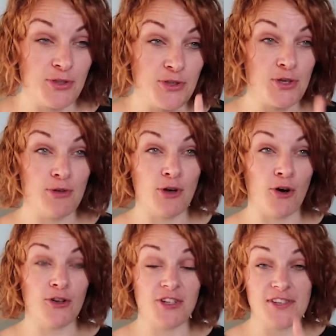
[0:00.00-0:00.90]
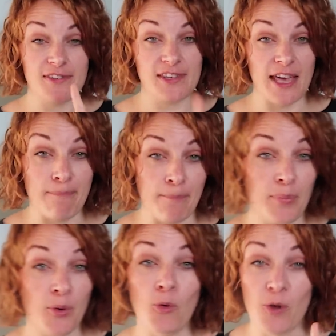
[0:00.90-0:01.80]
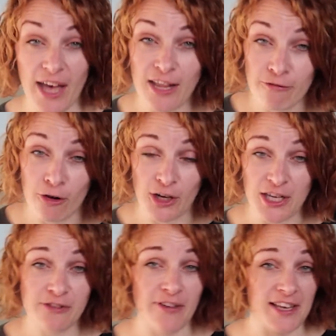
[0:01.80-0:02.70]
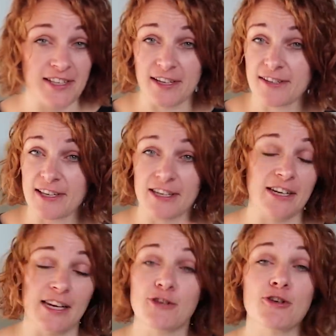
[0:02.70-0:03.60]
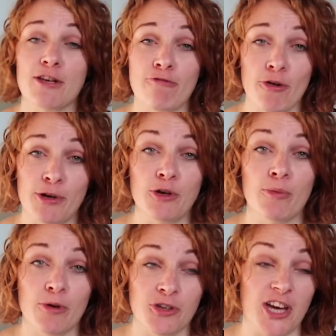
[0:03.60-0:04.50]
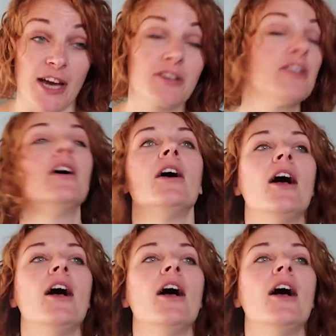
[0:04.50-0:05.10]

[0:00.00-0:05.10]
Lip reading: Do not skimp or get the wrong interfacing, because it can literally ruin your project.